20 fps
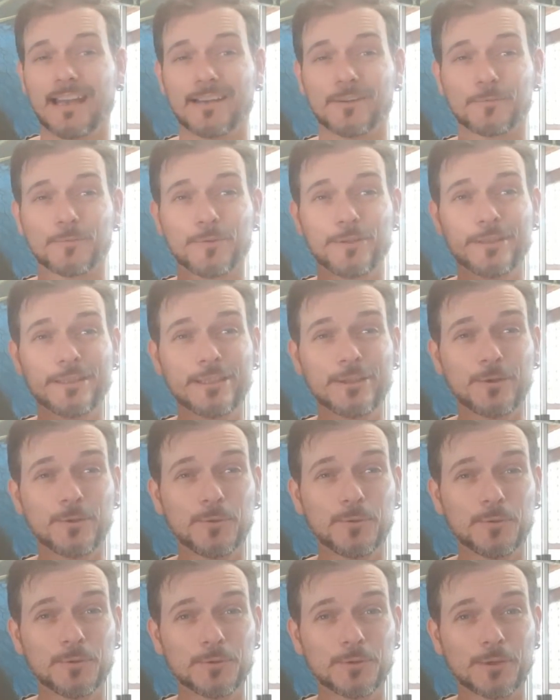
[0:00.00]
in a really
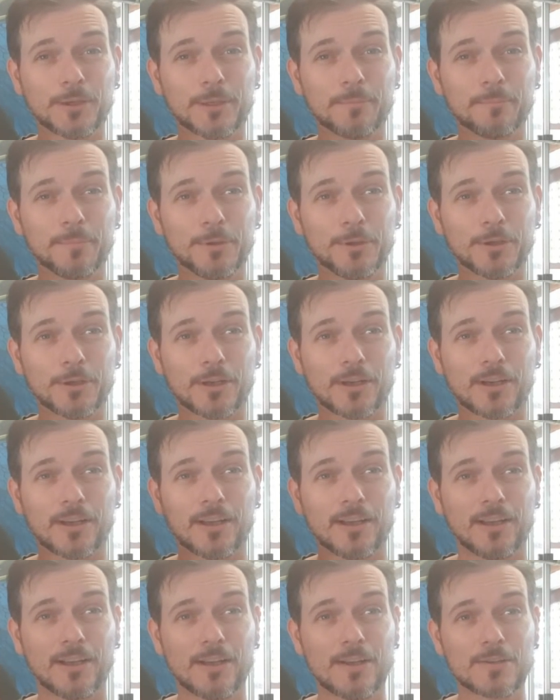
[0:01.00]
cool looking book,
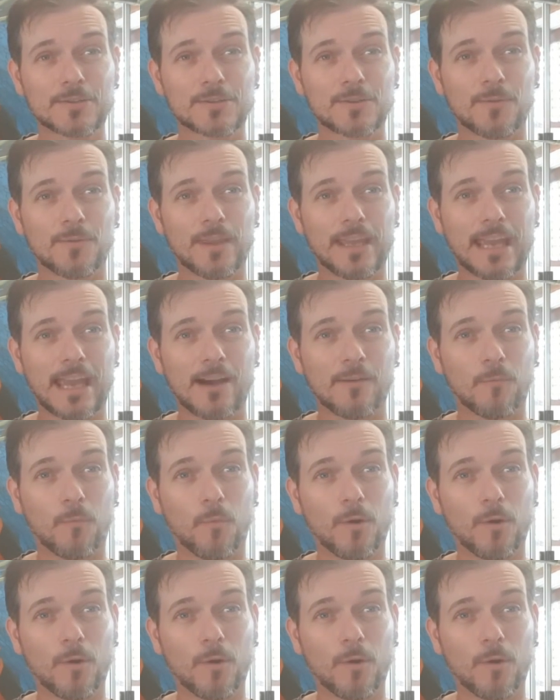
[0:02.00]
so they have